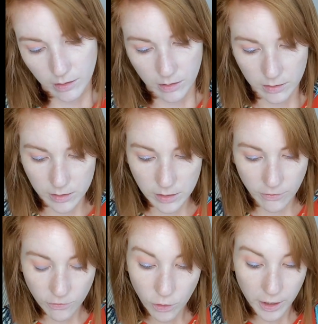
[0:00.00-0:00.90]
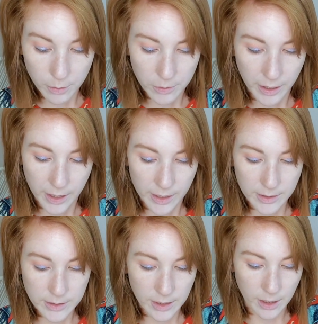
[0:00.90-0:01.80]
Sephora
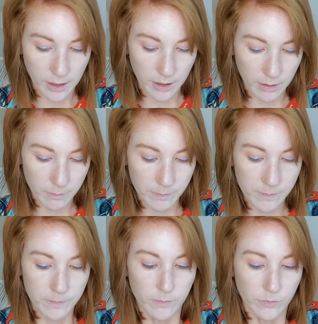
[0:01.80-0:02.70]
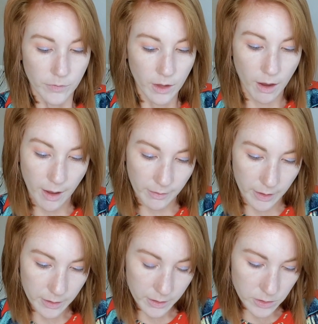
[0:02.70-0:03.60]
brand
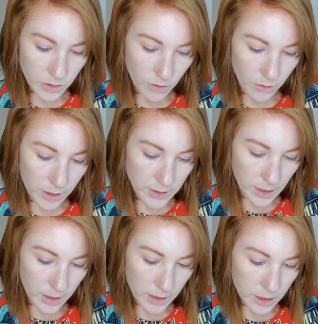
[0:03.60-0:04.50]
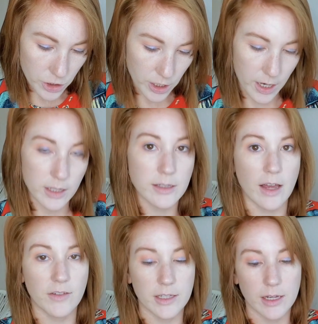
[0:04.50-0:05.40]
eyeliner. So it's in the shade
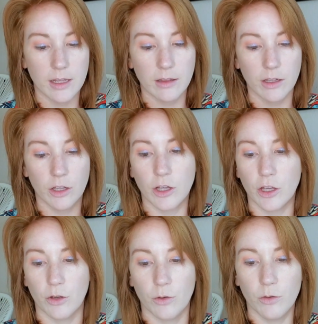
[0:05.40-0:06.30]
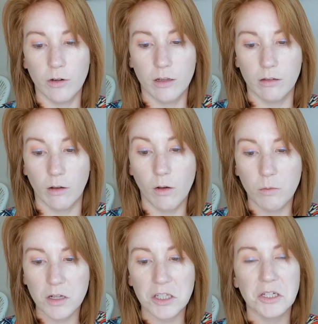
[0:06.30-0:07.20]
17 Lagoon. Oh,
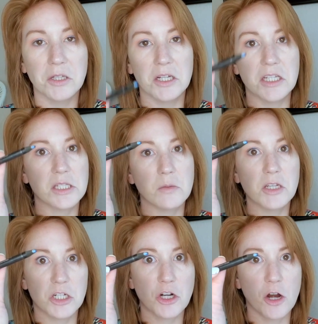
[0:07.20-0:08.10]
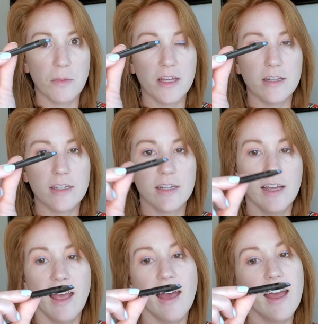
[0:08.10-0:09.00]
clearly needs to be sharpened.
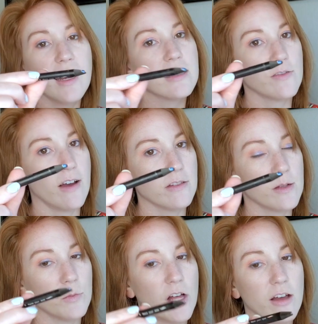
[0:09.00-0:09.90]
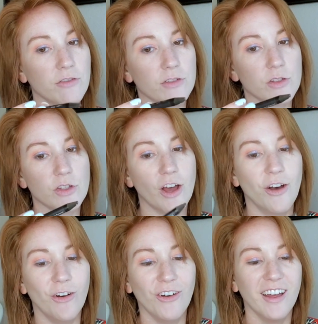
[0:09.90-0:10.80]
And it's found some love. So
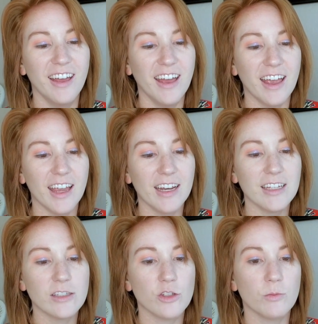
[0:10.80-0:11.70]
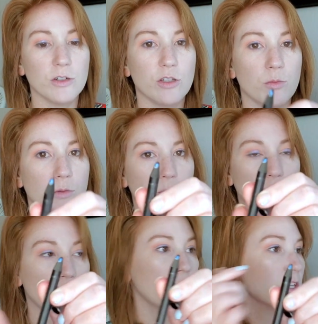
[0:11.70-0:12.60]
it is super, super
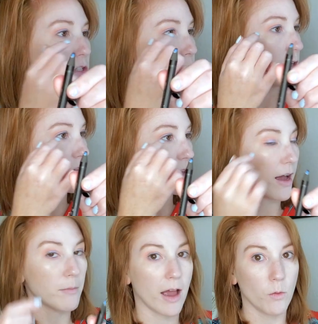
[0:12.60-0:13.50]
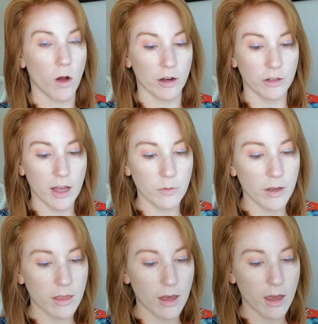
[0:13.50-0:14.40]
blue, but I just want to align my waterline with
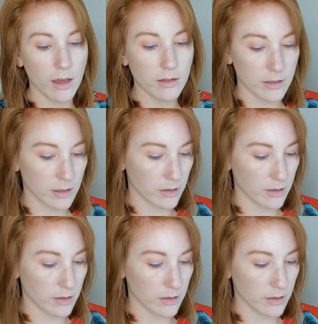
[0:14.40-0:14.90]
that.